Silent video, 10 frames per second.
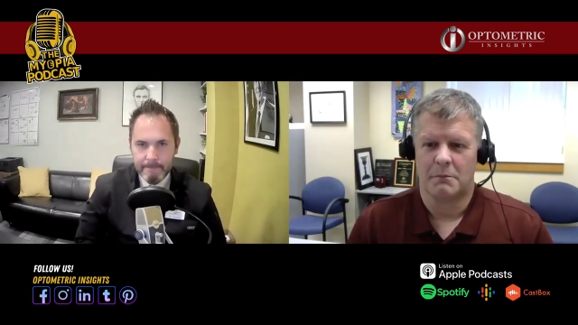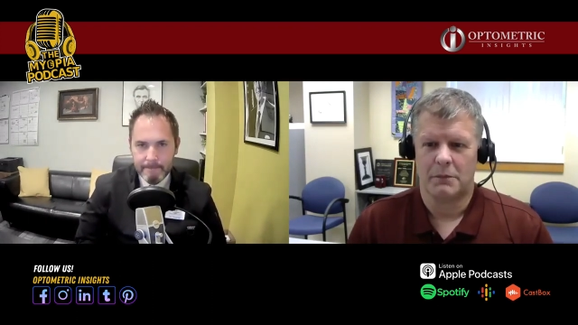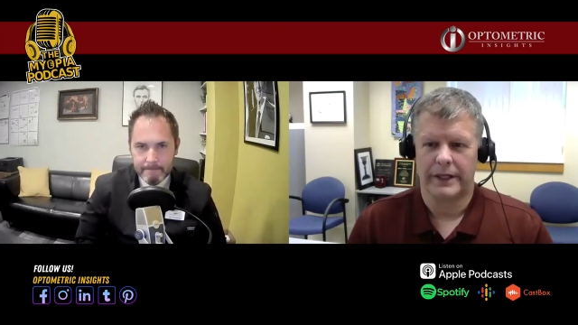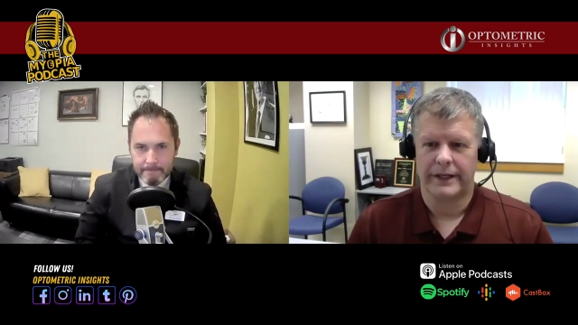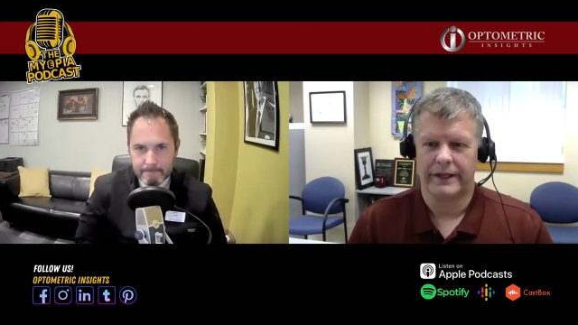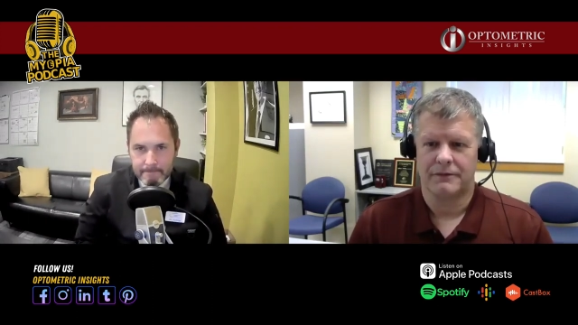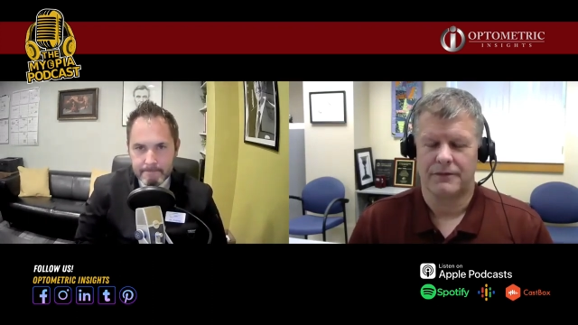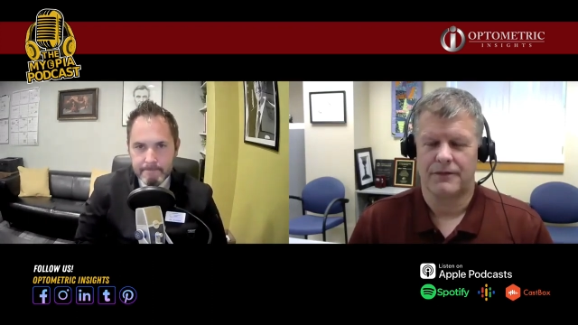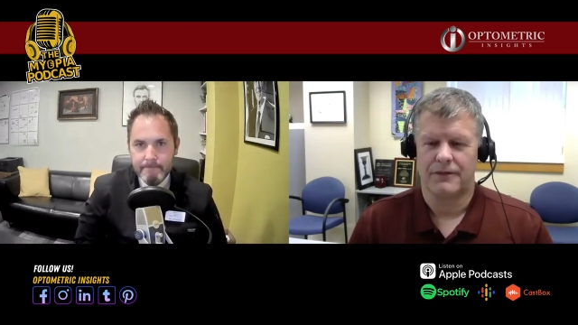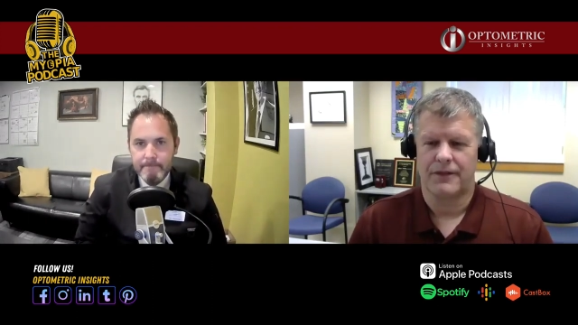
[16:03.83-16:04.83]
Speaker 1: But
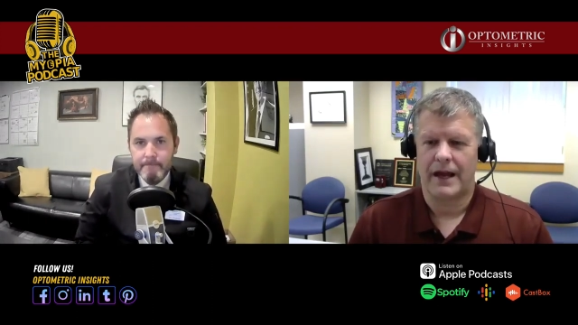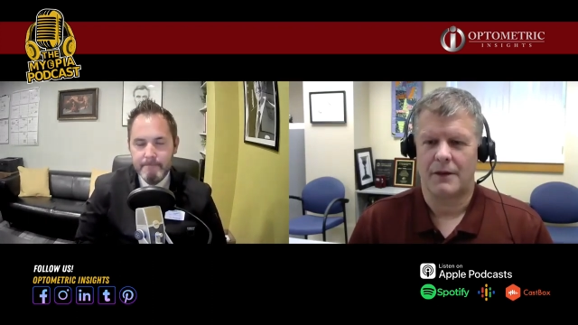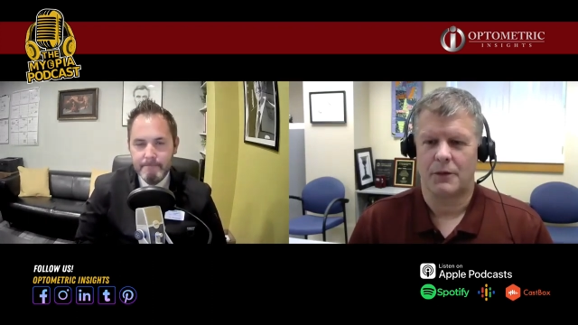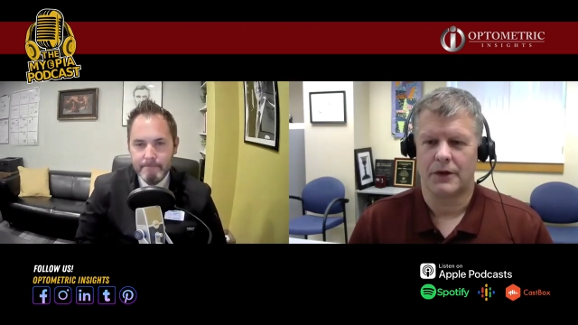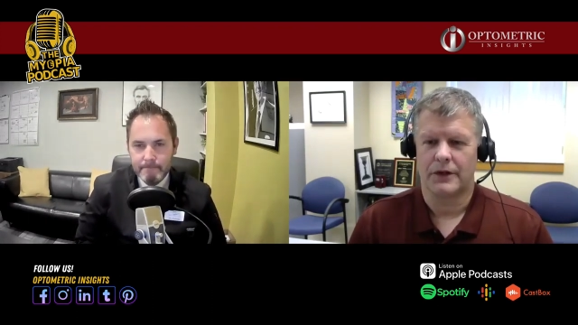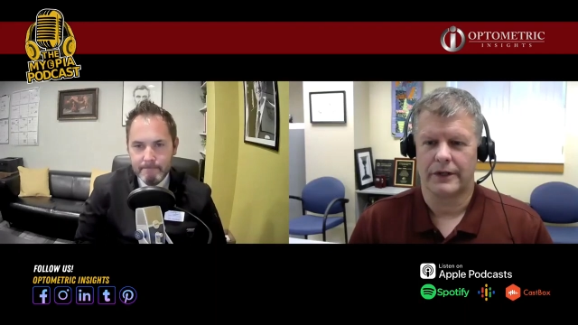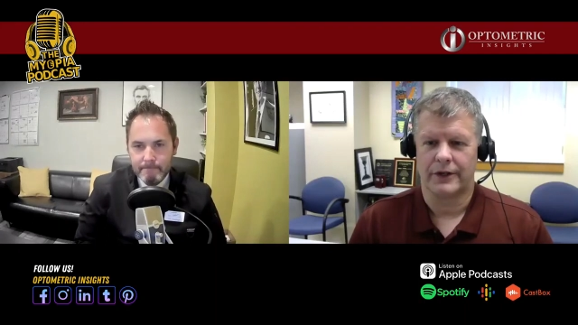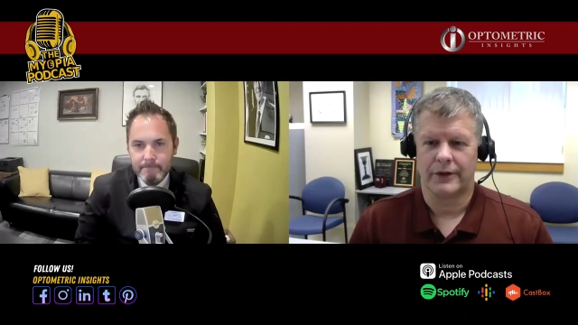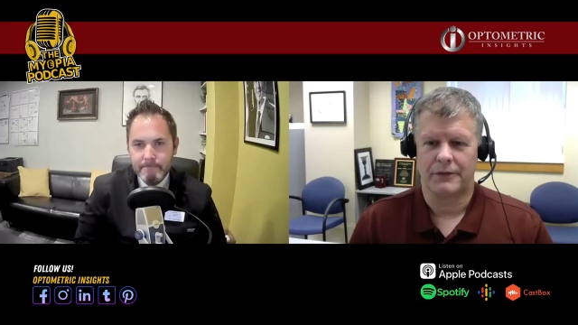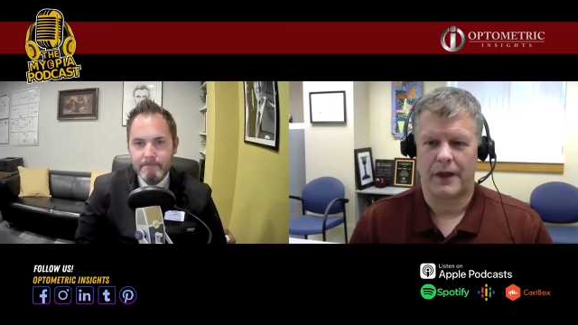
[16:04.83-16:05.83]
if that were,
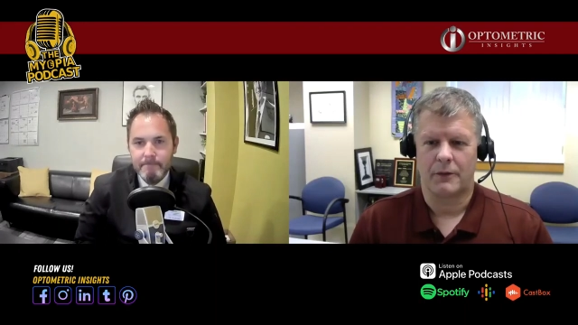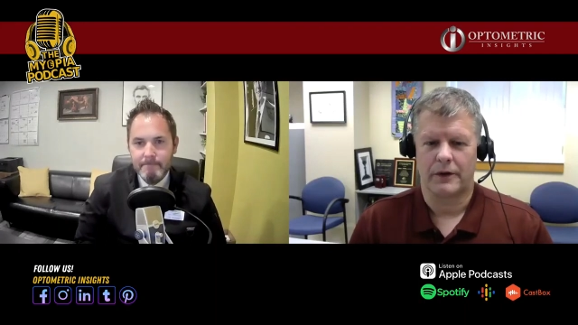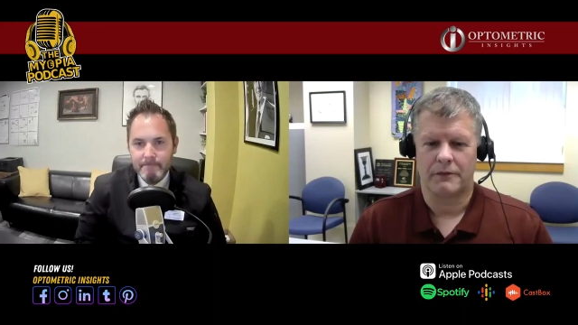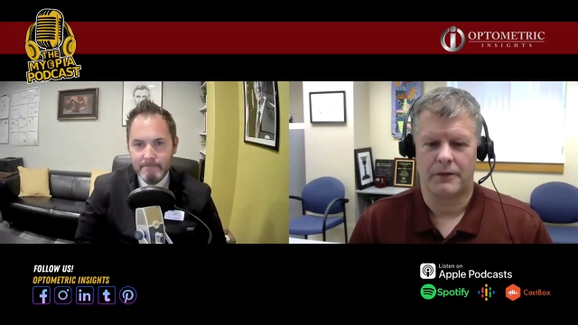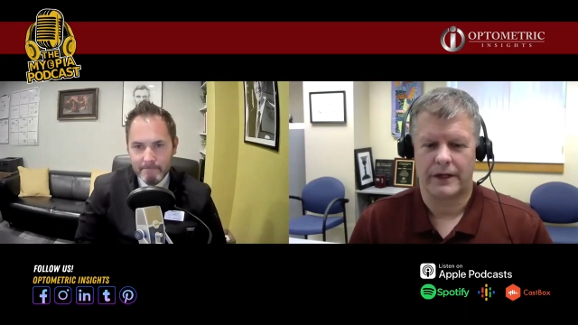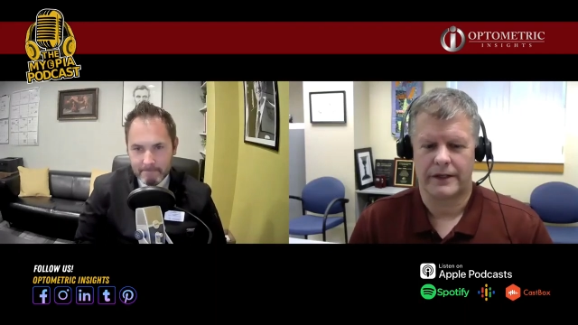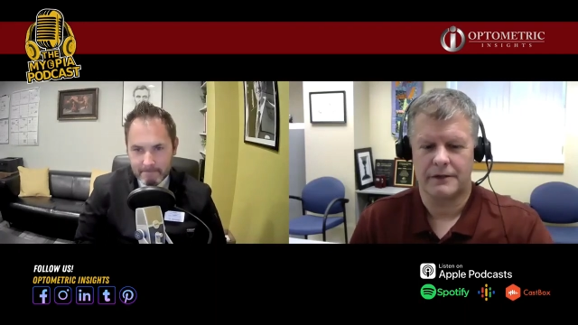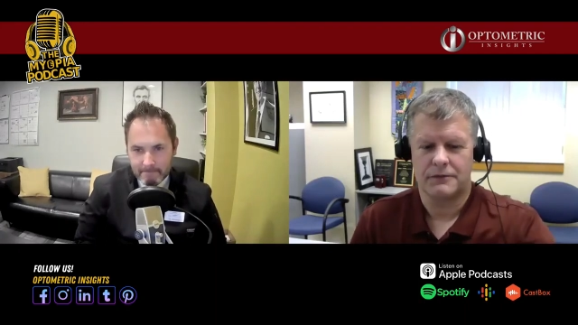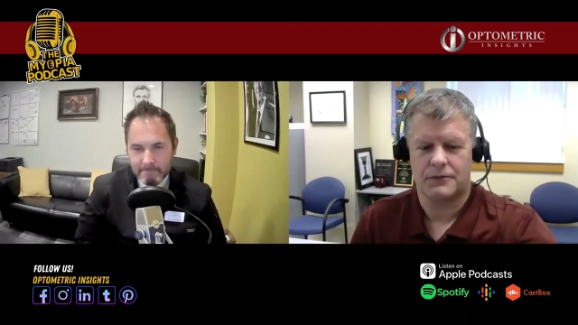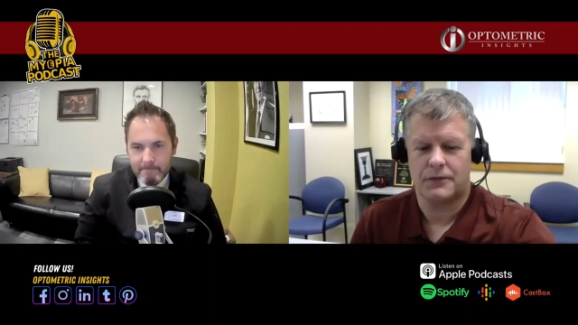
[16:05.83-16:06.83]
you know, if that were
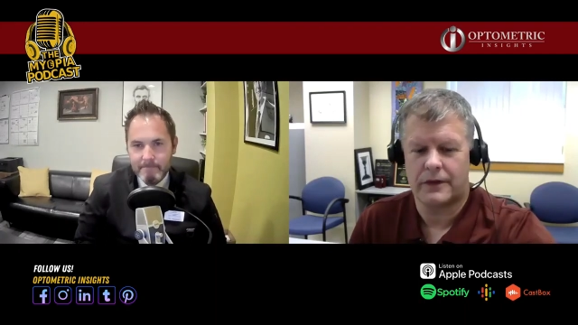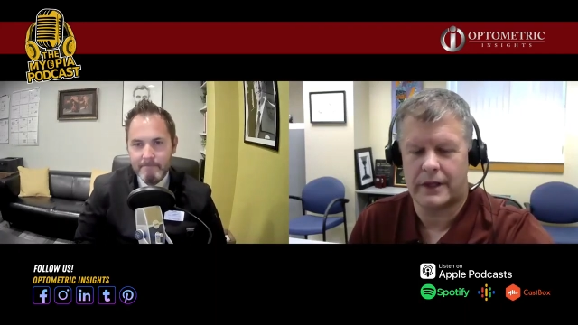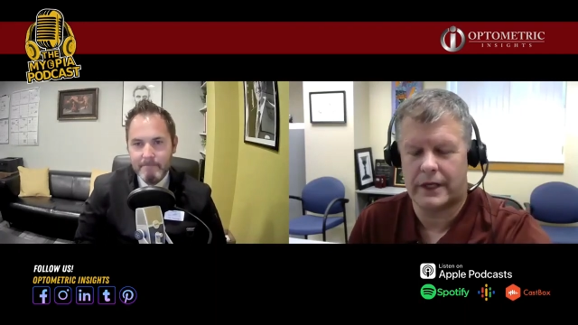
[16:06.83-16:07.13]
effective,